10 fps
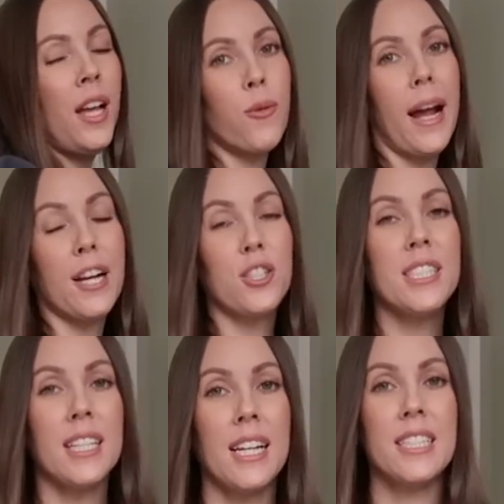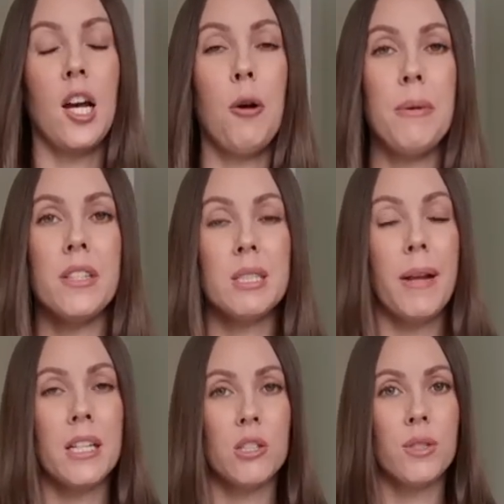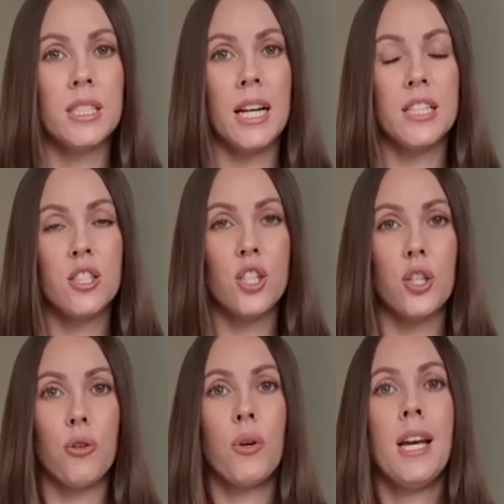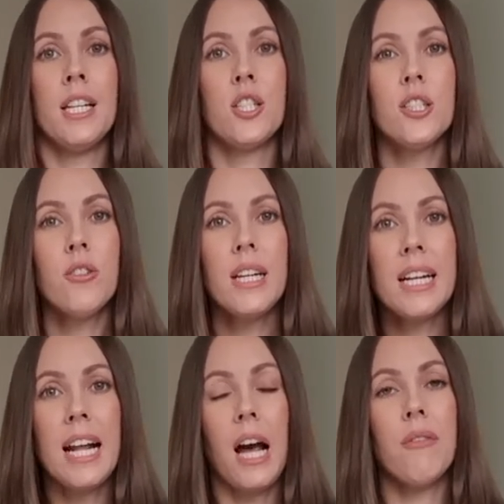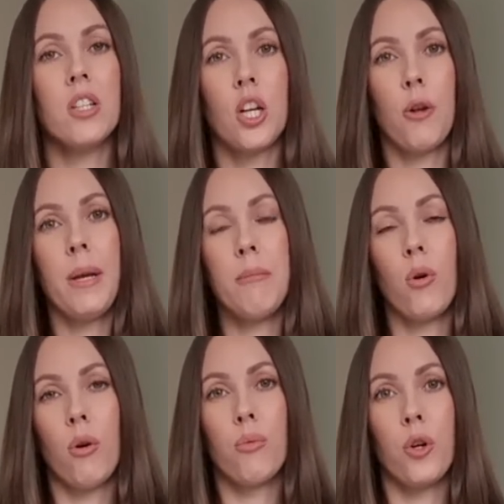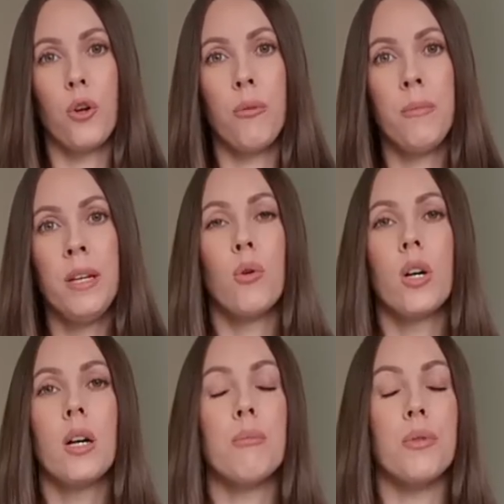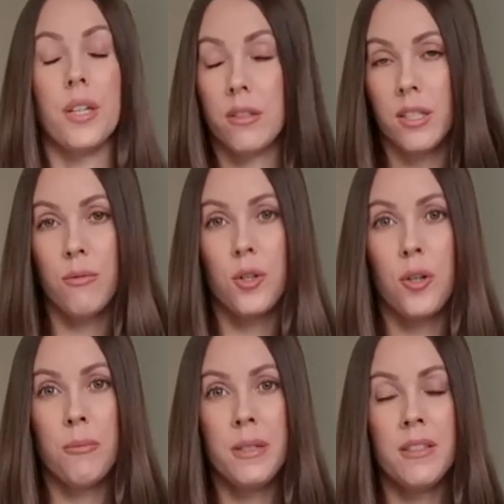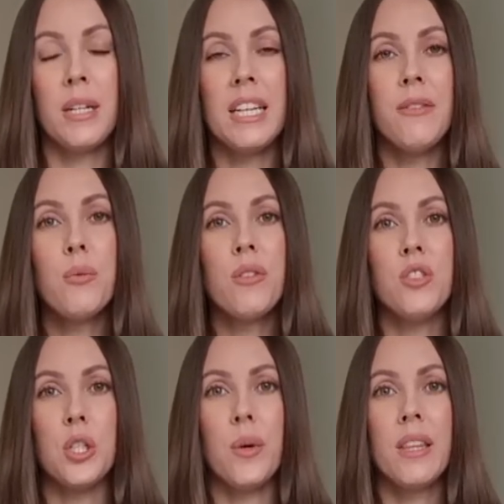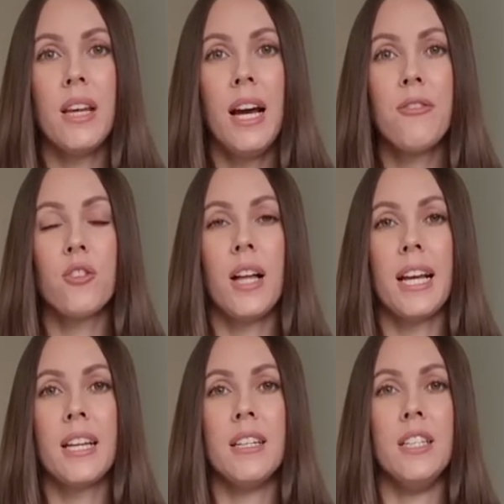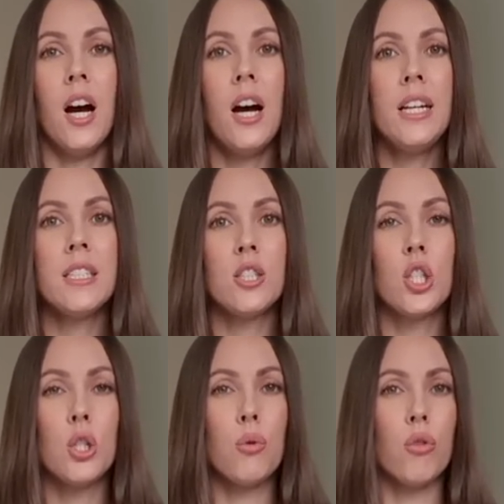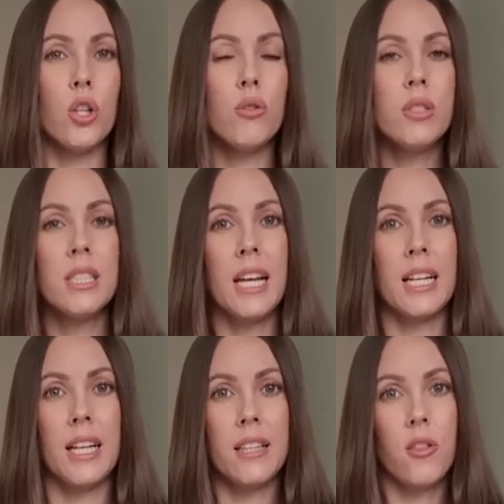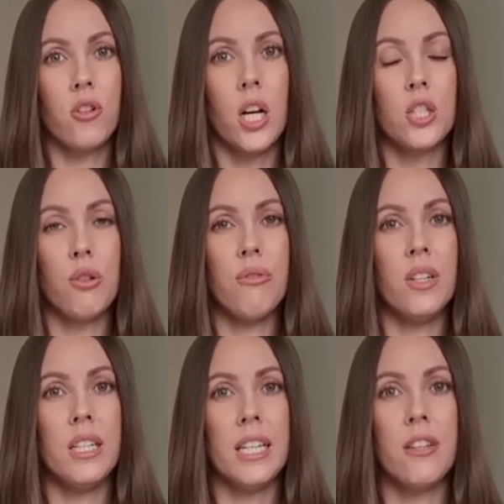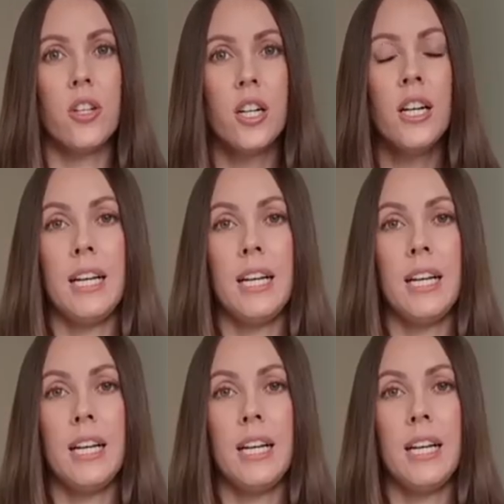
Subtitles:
So I actually size up in these pants to a size 2 just so that I can have a little bit more room, more breathing room. But even with doing that, they're like not too loose, and I like that they're not too fitted either.